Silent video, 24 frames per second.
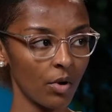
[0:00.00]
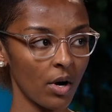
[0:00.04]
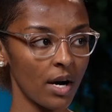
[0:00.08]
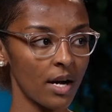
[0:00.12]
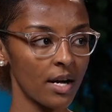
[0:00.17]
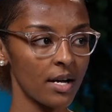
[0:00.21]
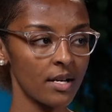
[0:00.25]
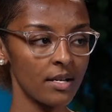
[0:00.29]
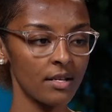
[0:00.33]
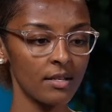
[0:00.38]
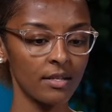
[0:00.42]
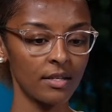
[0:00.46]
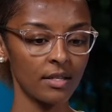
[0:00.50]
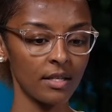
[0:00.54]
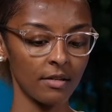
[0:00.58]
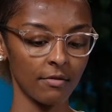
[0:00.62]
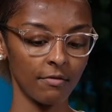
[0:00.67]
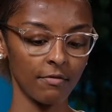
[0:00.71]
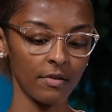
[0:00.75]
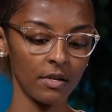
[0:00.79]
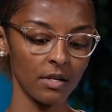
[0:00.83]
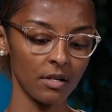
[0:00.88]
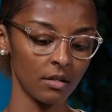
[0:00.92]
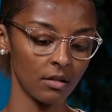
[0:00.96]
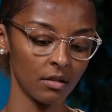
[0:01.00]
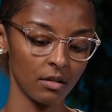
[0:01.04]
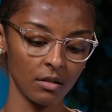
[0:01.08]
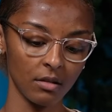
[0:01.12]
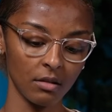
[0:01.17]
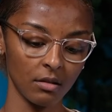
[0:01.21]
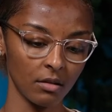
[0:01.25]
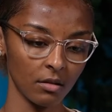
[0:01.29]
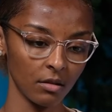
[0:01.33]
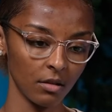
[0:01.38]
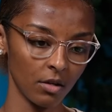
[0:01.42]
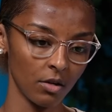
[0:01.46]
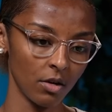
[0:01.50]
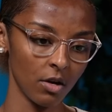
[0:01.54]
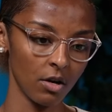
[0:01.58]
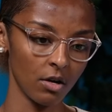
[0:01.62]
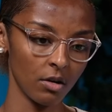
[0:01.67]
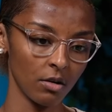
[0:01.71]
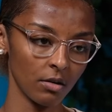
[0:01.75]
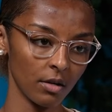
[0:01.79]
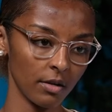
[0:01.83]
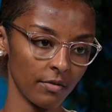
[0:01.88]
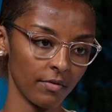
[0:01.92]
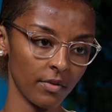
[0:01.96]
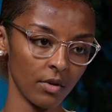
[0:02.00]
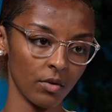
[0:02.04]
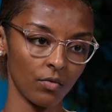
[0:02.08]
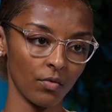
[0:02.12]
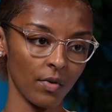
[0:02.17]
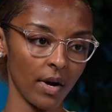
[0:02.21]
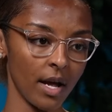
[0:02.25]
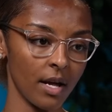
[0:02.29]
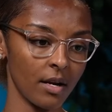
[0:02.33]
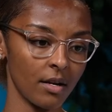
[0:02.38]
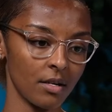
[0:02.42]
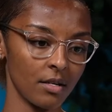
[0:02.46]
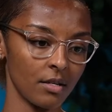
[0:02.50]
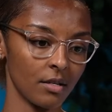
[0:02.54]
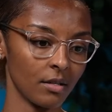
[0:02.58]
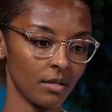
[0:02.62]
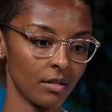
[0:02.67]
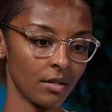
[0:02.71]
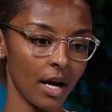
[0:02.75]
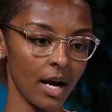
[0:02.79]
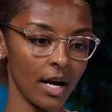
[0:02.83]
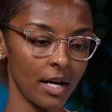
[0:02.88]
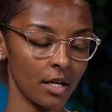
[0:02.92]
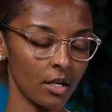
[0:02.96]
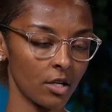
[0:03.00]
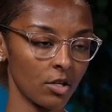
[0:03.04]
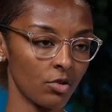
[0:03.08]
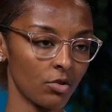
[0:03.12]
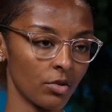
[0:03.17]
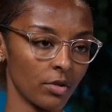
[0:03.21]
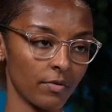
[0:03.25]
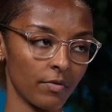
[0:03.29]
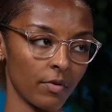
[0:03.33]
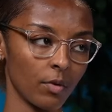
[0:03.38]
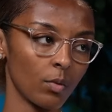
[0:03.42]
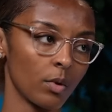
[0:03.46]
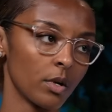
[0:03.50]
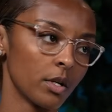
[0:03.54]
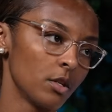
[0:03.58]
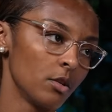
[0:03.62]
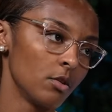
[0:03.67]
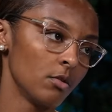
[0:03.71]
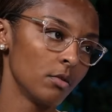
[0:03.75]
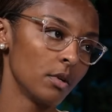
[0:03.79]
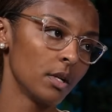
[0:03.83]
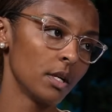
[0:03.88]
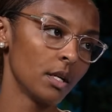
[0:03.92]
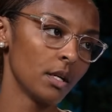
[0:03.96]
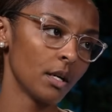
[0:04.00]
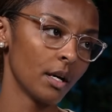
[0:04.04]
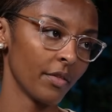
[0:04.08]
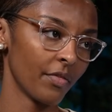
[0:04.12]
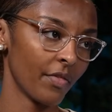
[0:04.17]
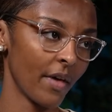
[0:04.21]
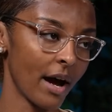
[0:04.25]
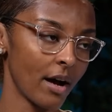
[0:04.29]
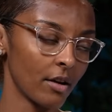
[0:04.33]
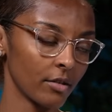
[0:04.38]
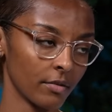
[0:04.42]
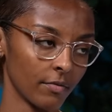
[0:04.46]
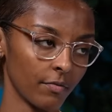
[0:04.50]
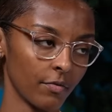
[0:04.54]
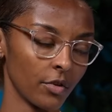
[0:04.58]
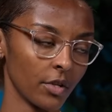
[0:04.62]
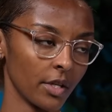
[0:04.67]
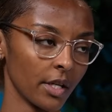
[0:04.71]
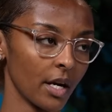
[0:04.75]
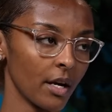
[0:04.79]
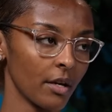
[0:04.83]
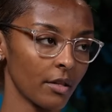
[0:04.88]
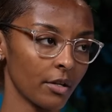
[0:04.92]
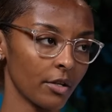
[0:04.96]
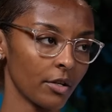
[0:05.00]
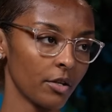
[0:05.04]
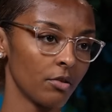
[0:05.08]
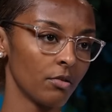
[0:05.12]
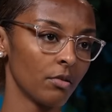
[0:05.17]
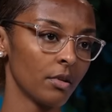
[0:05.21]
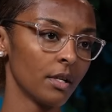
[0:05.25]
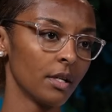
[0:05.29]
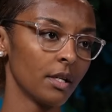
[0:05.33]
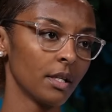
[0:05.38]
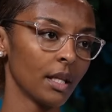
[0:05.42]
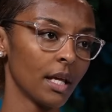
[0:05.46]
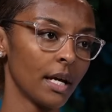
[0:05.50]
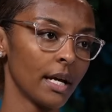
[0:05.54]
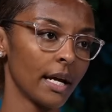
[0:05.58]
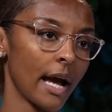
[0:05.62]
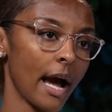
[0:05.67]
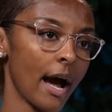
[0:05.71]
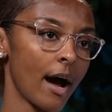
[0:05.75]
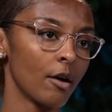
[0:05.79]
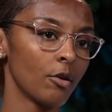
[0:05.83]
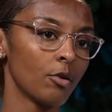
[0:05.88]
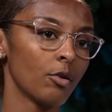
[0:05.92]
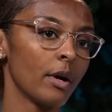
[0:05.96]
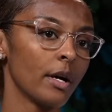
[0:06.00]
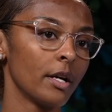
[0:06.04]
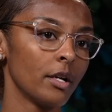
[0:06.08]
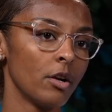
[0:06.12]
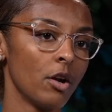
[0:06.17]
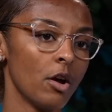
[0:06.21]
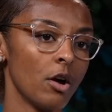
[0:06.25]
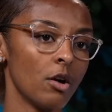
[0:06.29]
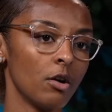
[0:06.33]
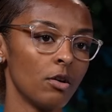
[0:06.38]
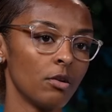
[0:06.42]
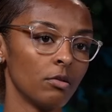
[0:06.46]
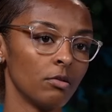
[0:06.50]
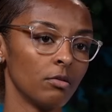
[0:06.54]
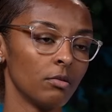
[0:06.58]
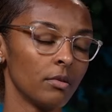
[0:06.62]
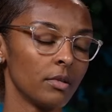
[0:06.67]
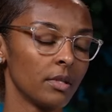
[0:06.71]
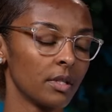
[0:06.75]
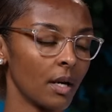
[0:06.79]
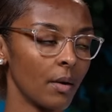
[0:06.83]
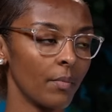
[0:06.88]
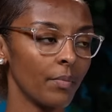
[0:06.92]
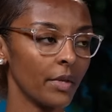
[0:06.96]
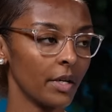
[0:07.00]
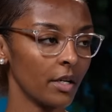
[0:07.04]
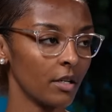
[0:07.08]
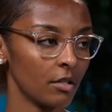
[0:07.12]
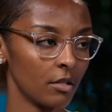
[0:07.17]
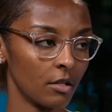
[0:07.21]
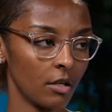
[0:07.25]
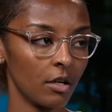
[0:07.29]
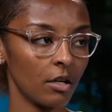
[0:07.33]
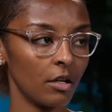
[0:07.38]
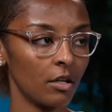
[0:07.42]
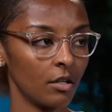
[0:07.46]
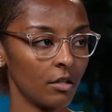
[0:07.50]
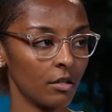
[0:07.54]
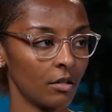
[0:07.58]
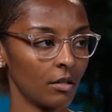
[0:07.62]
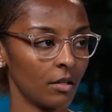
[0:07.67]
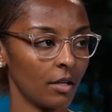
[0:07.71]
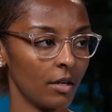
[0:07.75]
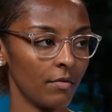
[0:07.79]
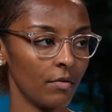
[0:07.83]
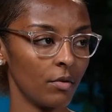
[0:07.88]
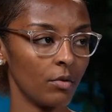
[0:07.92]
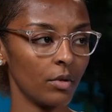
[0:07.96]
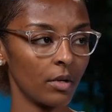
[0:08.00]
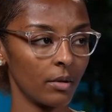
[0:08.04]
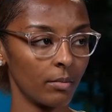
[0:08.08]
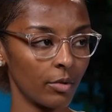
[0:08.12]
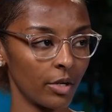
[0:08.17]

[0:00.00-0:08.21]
price, if it's, if the rent is $900 for one unit, $1,000 for the other unit, like, how do I know something is good? If you want to